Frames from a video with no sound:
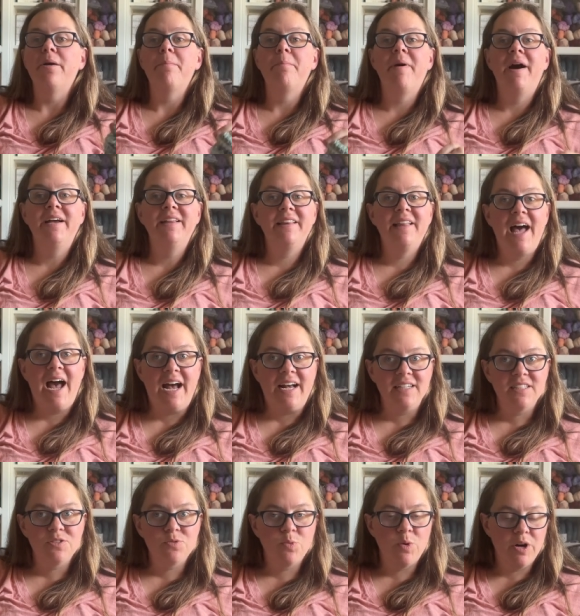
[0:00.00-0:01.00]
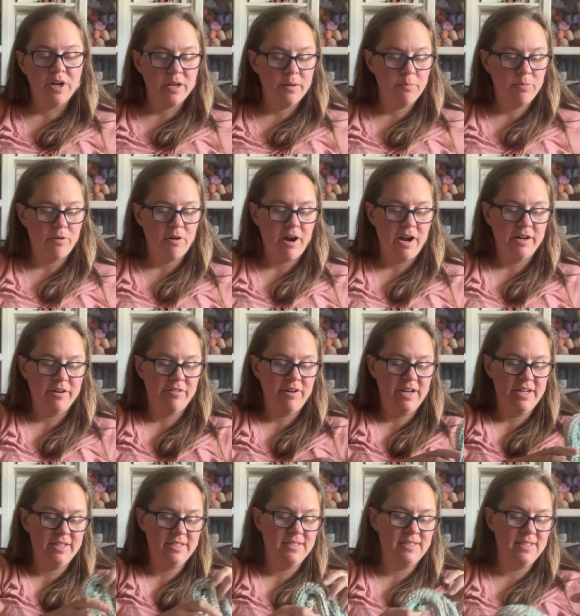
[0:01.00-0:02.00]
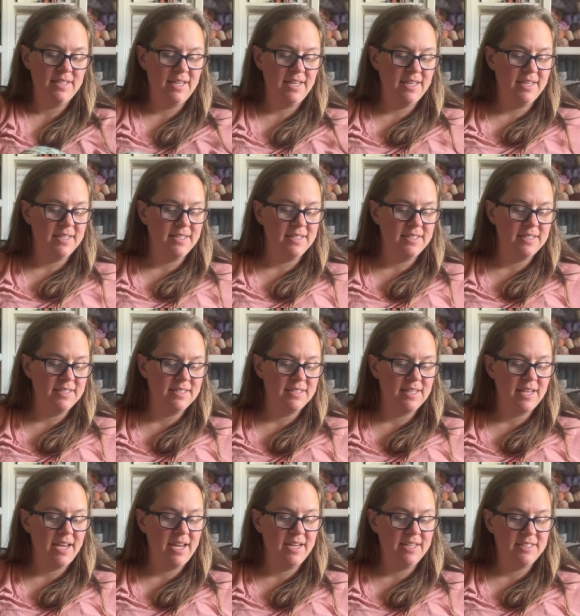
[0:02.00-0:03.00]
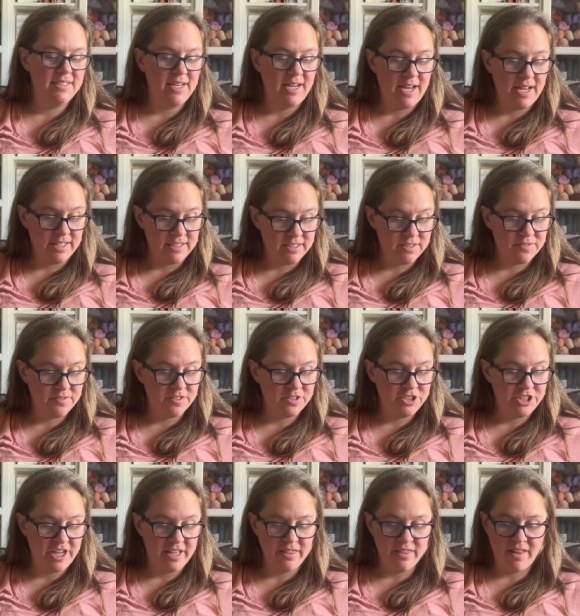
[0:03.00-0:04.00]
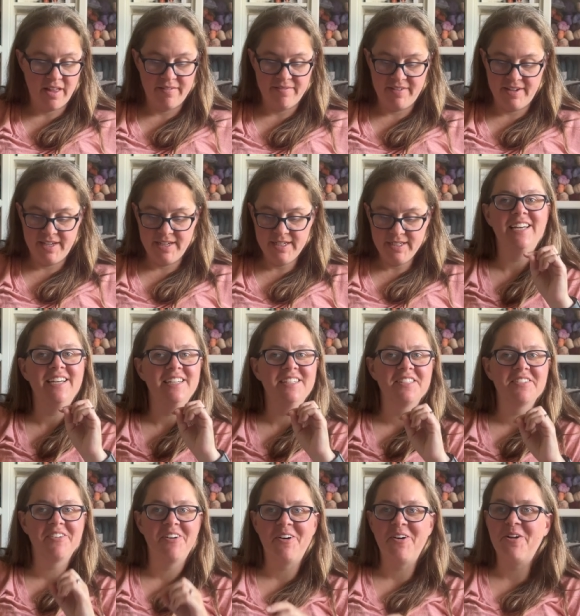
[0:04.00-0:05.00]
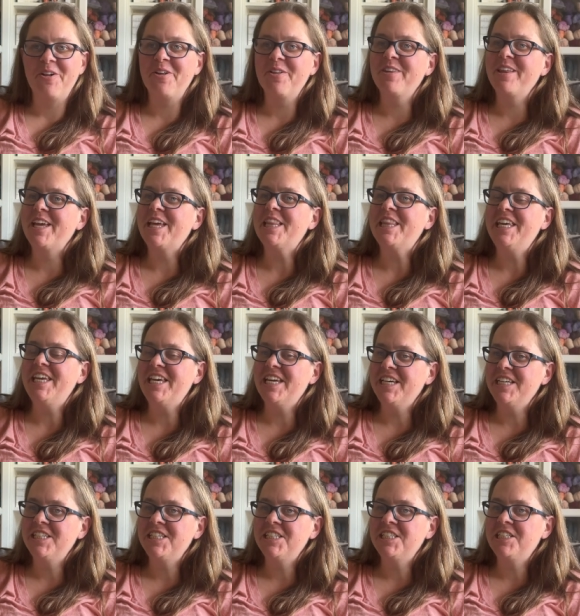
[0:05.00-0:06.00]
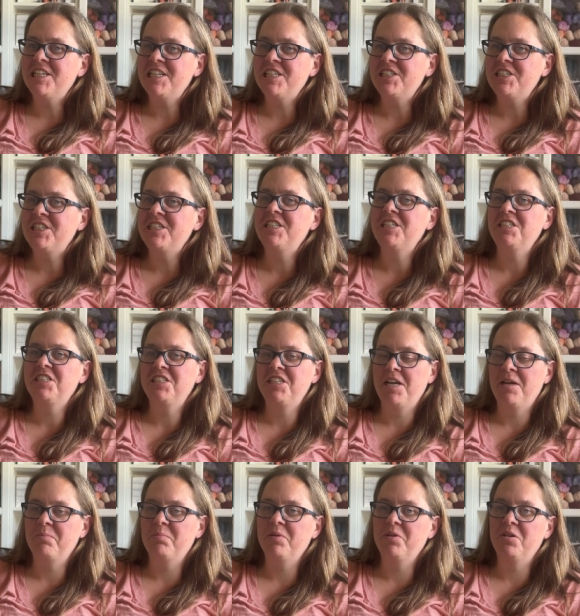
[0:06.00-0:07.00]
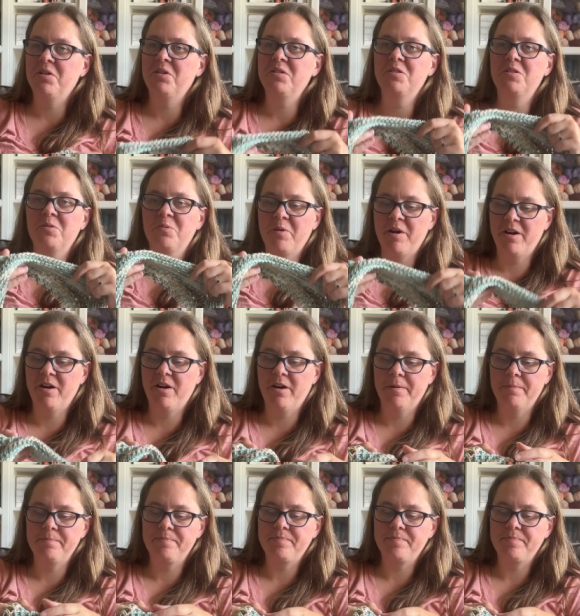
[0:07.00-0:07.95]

My last work in progress is a test for Jen Lovett. It is called the Indecision Sampler Sweater.